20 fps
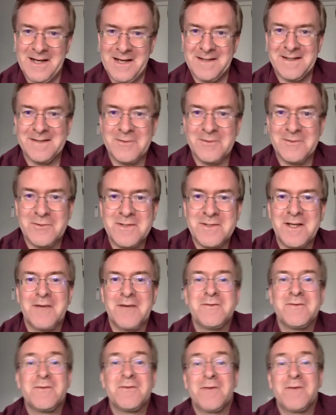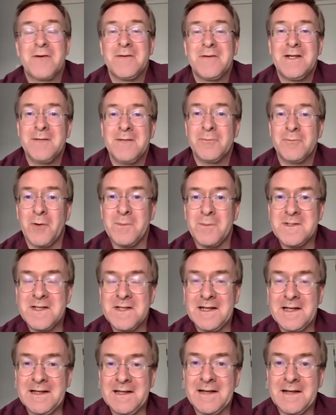that all sounds very
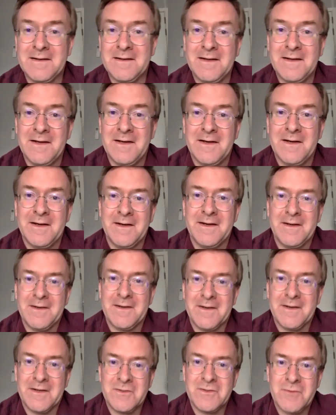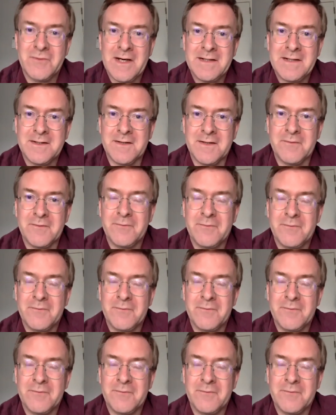promising and attractive.